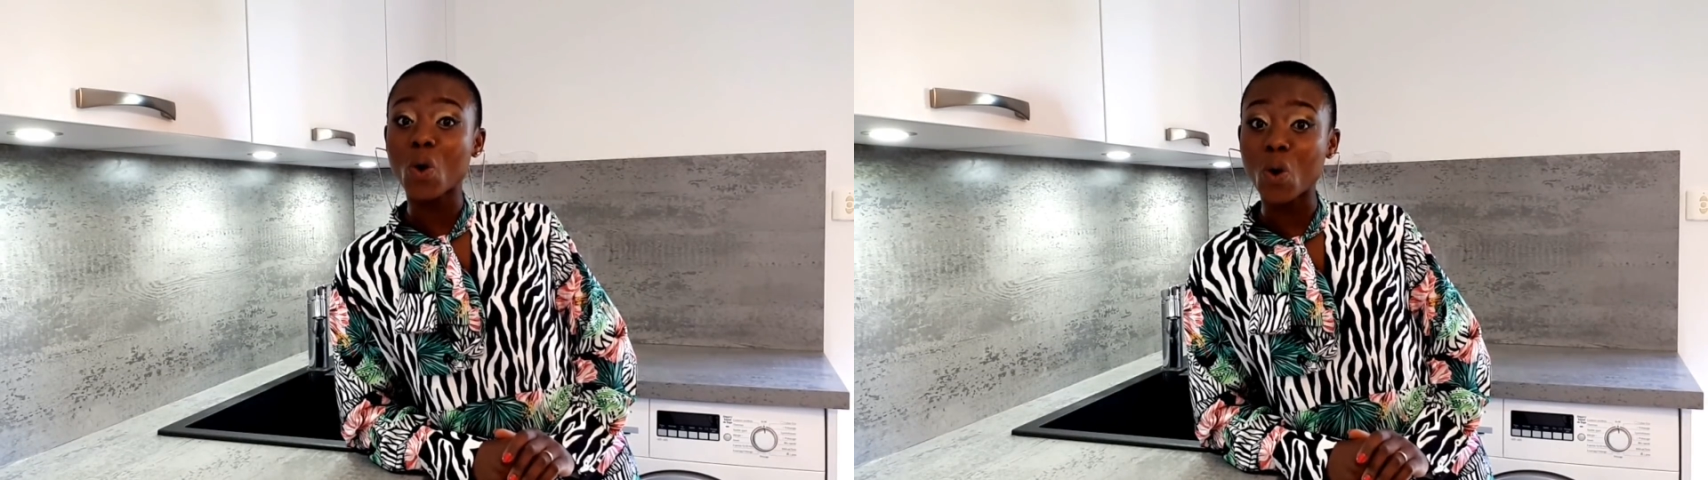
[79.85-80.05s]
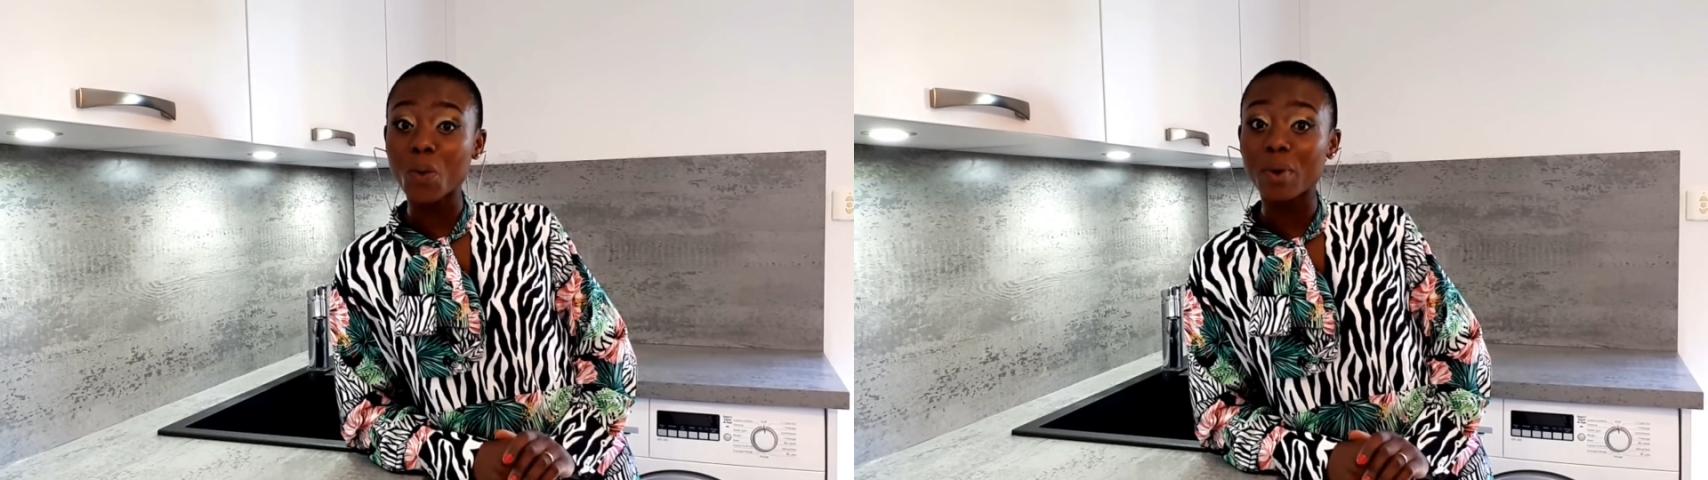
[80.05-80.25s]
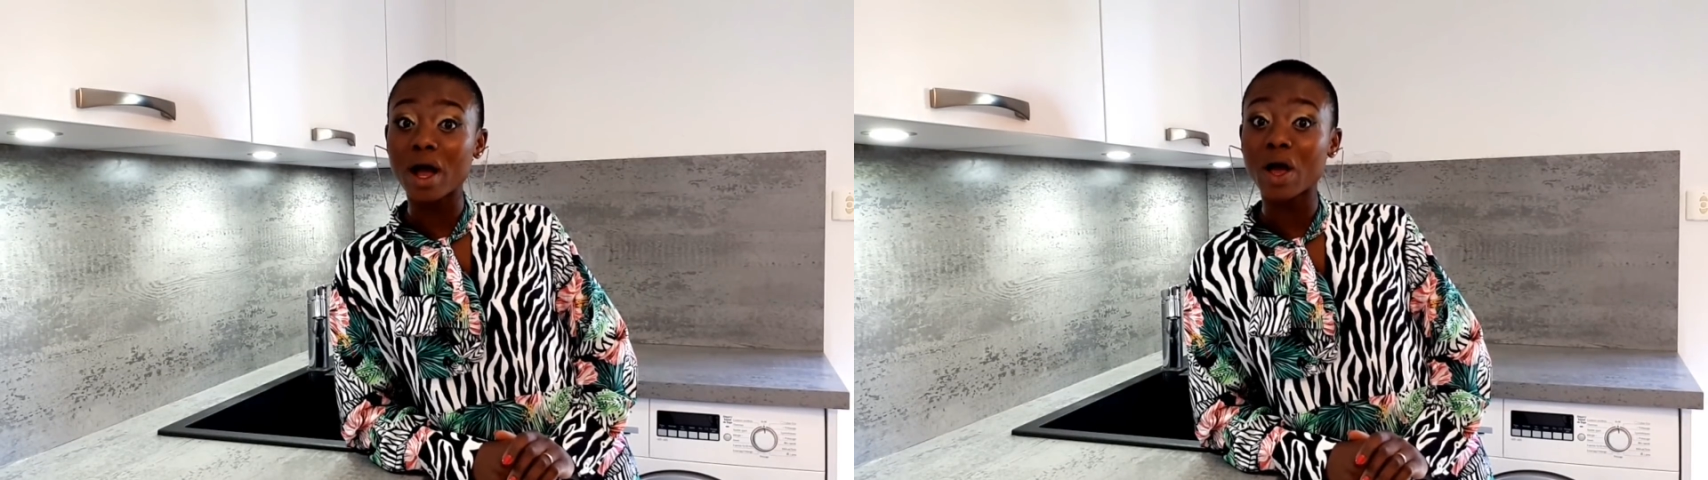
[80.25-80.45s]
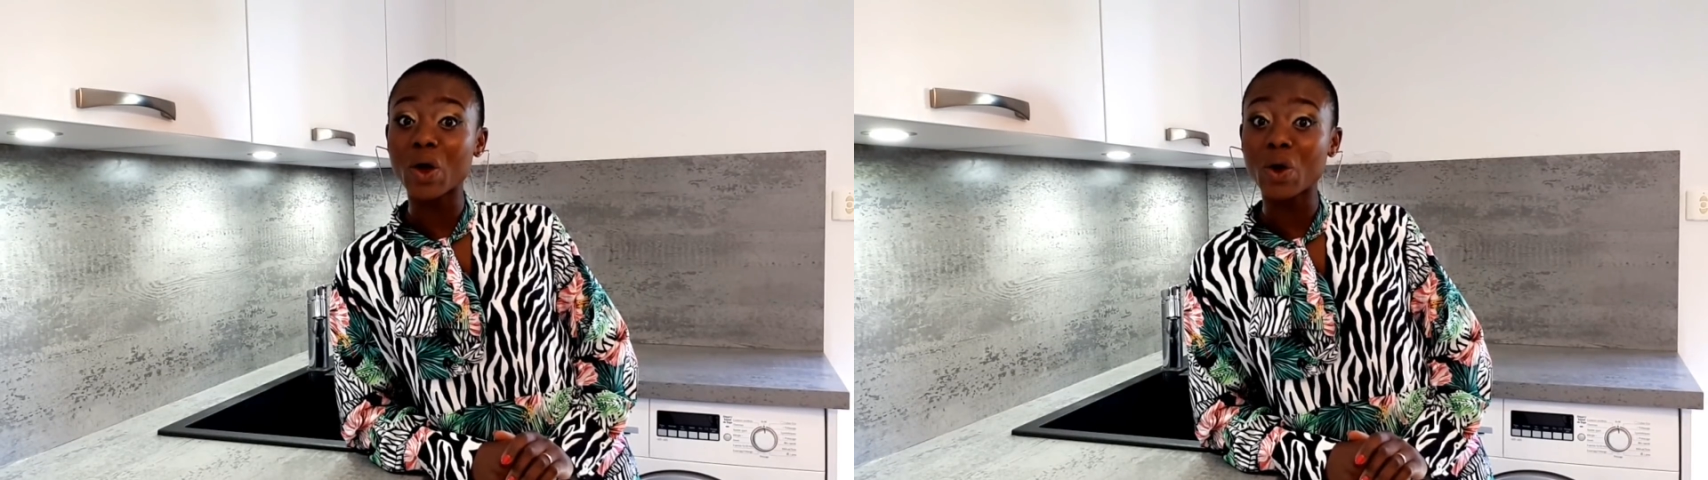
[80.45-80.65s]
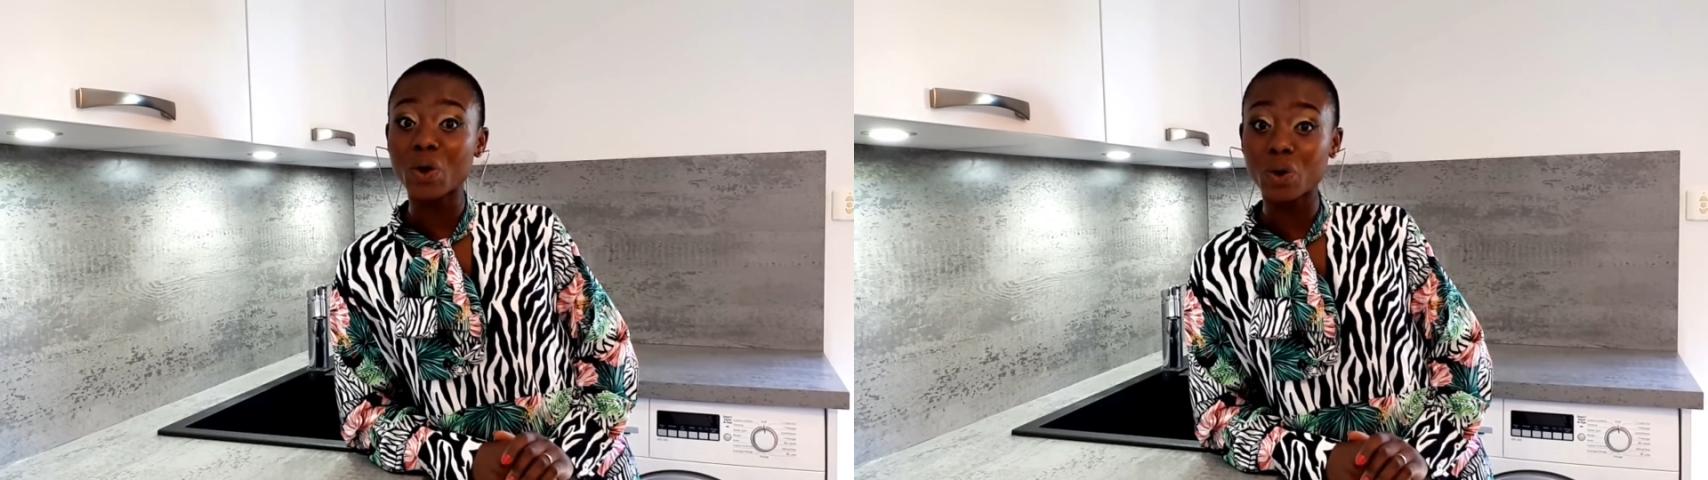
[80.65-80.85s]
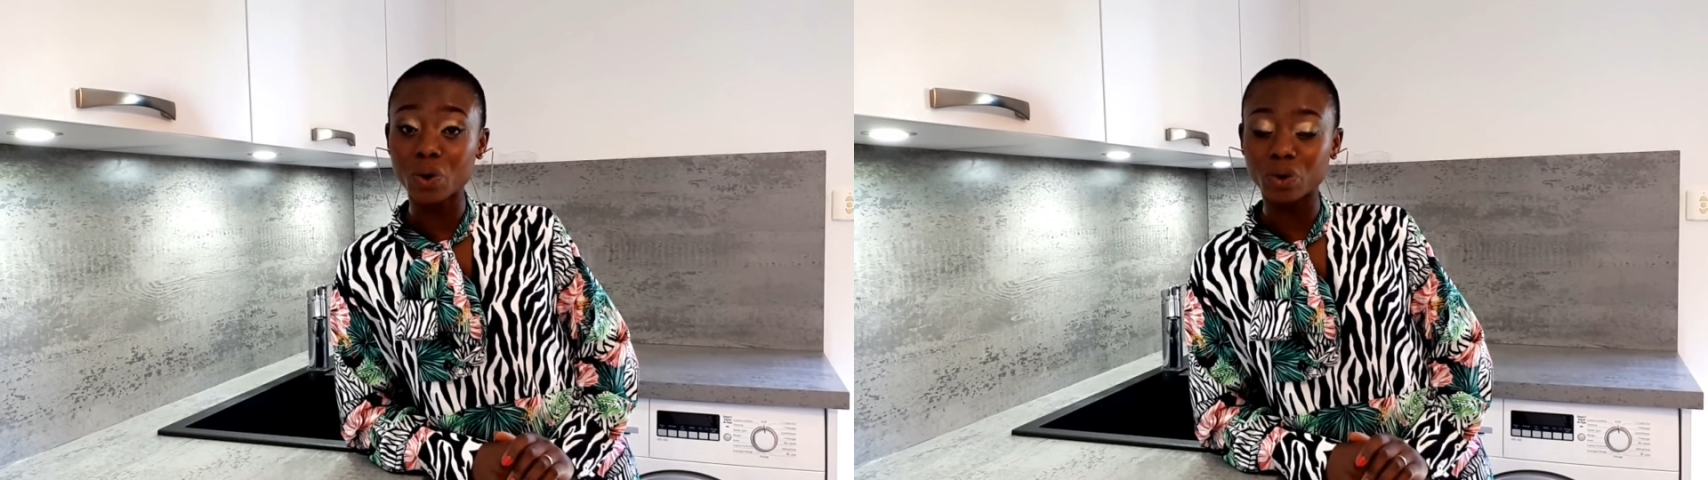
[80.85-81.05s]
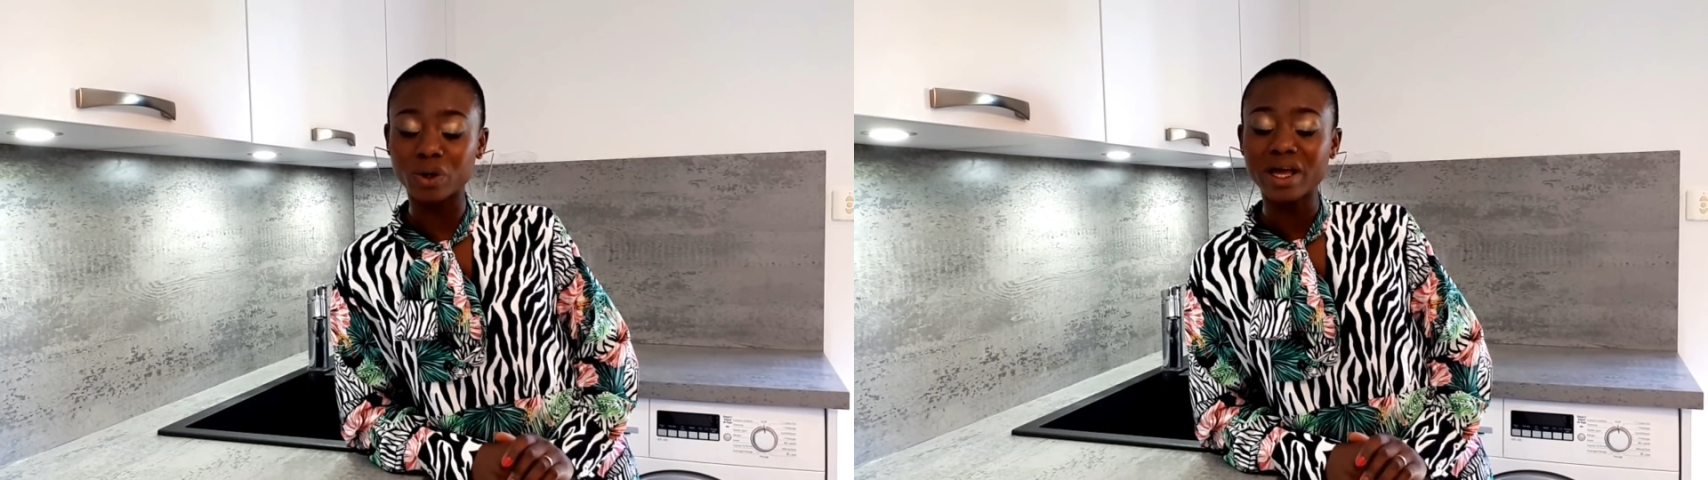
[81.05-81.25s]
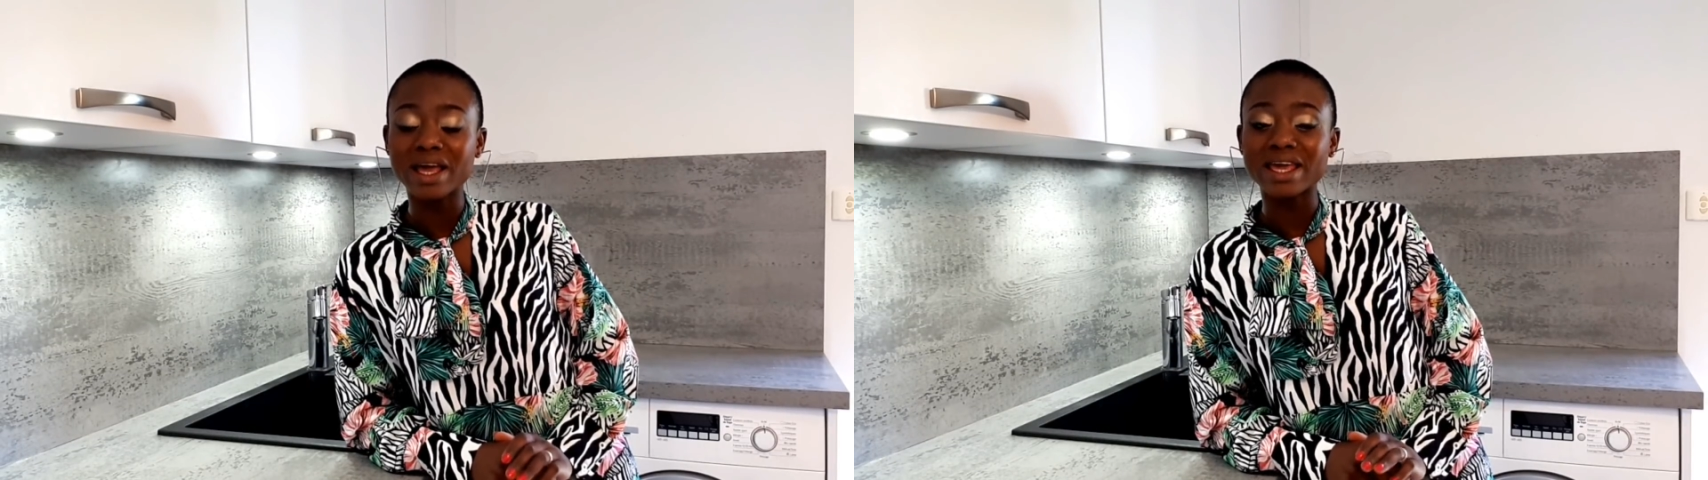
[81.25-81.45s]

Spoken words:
womanhood.